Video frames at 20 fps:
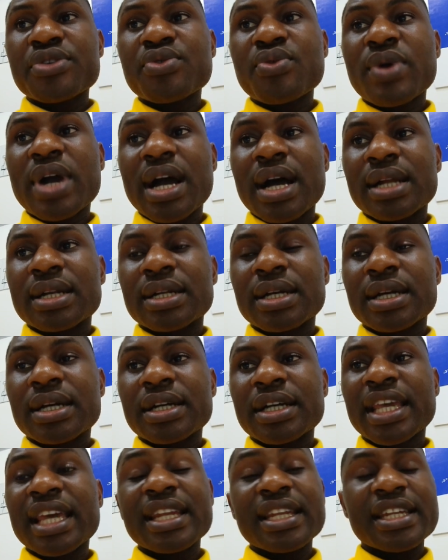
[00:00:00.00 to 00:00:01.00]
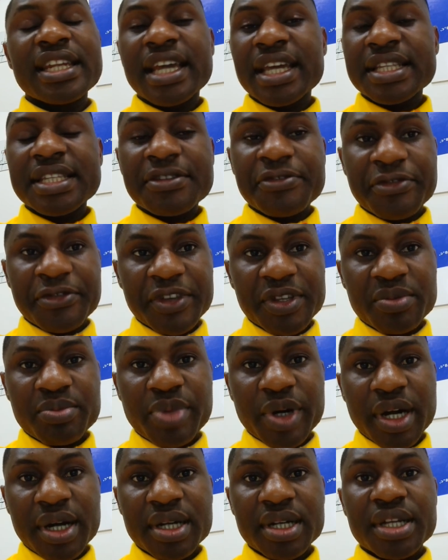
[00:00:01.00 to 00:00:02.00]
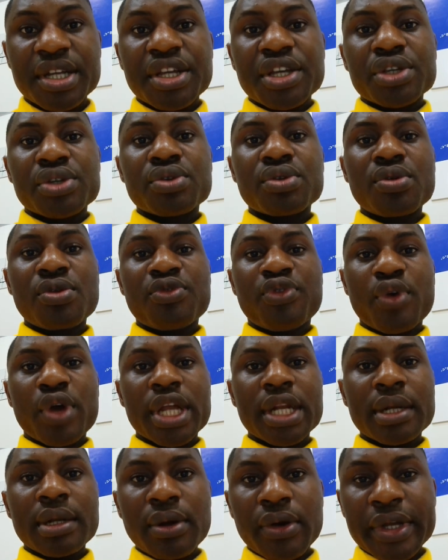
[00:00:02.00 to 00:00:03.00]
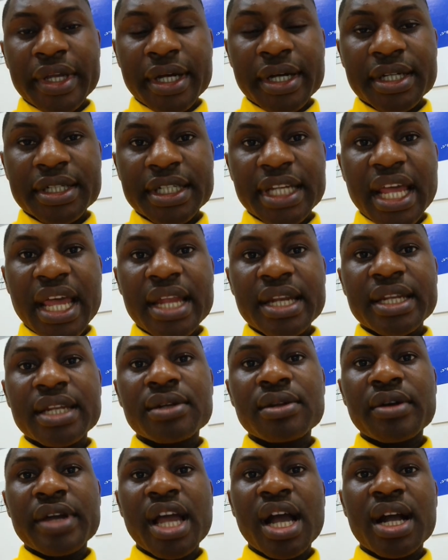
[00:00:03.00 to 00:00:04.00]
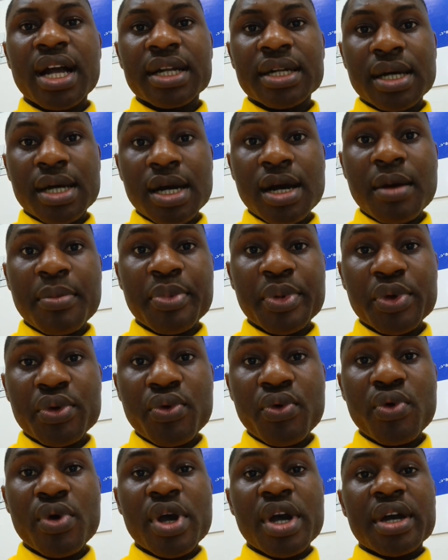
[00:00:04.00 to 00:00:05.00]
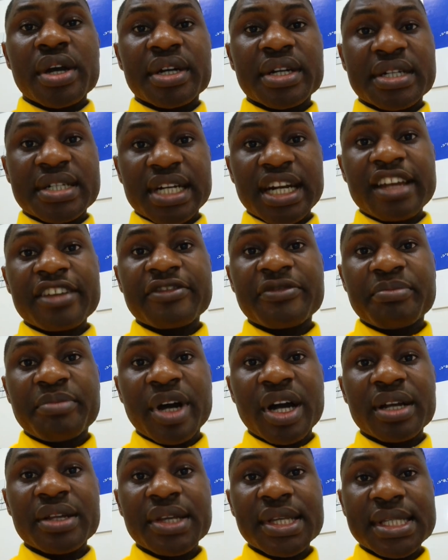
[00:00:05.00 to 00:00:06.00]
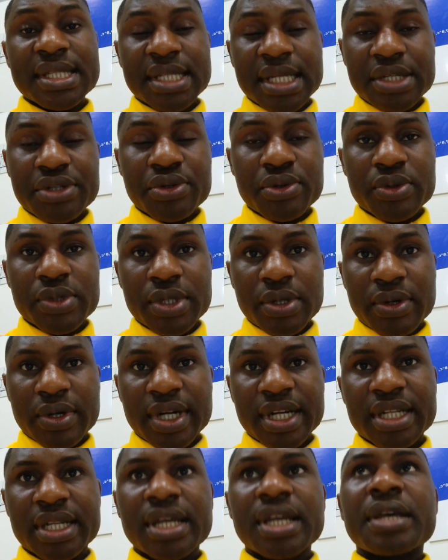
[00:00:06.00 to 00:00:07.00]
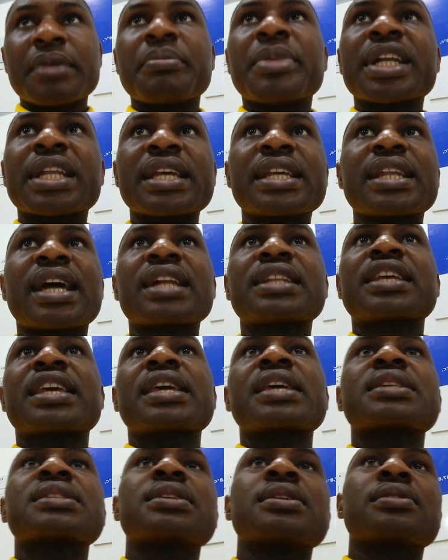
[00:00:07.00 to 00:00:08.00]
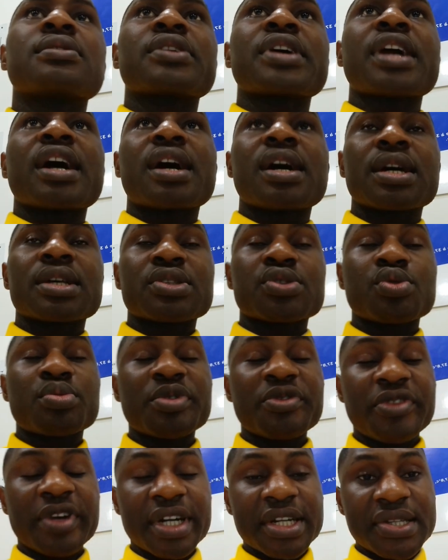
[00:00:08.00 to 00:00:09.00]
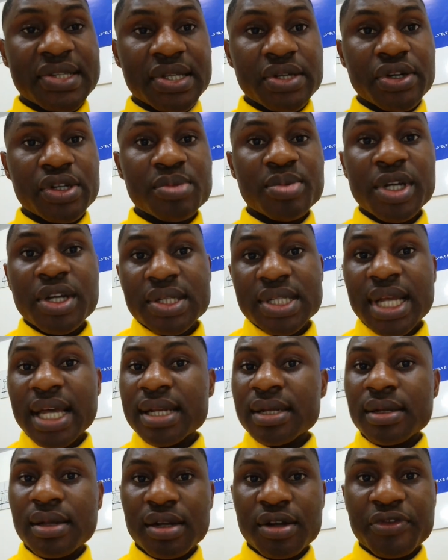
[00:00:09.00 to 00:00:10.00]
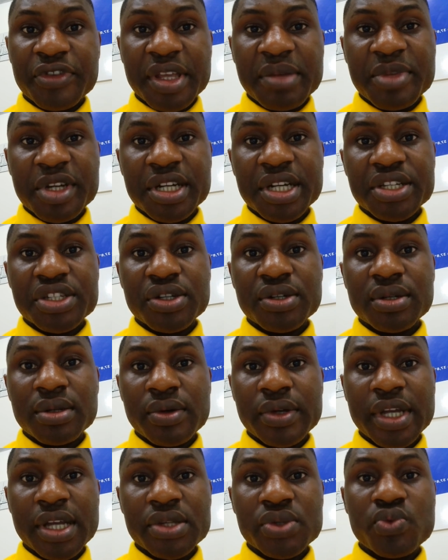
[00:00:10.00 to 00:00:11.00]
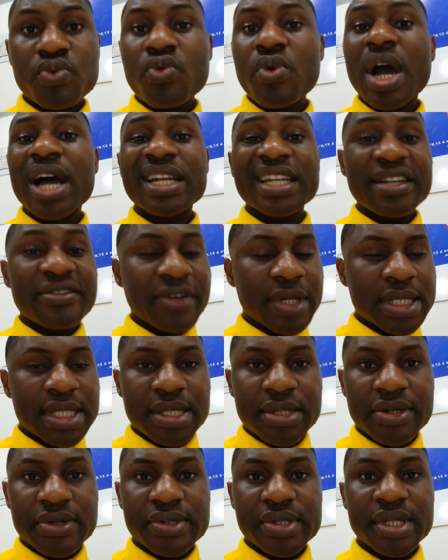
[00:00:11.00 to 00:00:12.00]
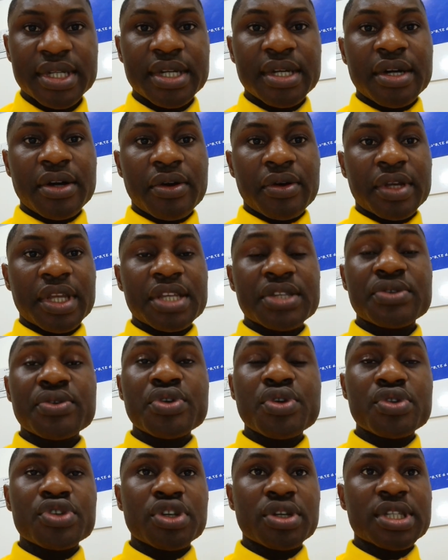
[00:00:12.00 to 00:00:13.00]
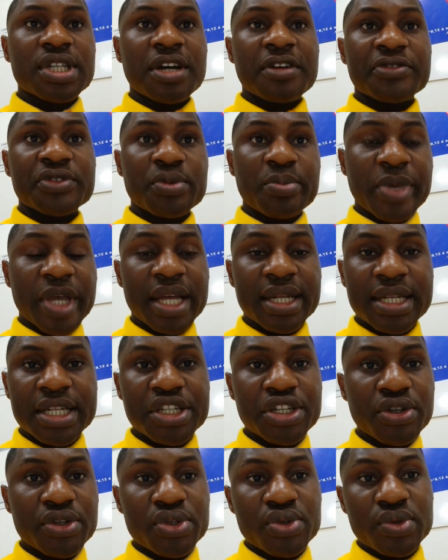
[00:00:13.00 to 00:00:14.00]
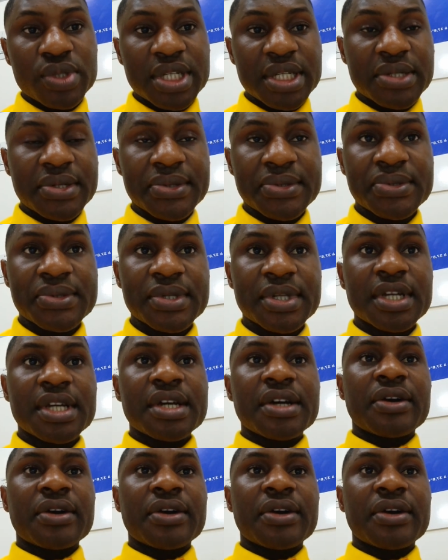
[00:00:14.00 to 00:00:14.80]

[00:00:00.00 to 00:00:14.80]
you can uh, get a negative feedback. You look for a lawyer, then the lawyer can help you retrieve back your status, all right? But in that case, the lawyer has to be very serious because there are a lot of immigration lawyers who are never serious, okay? So you just have to pay attention to details,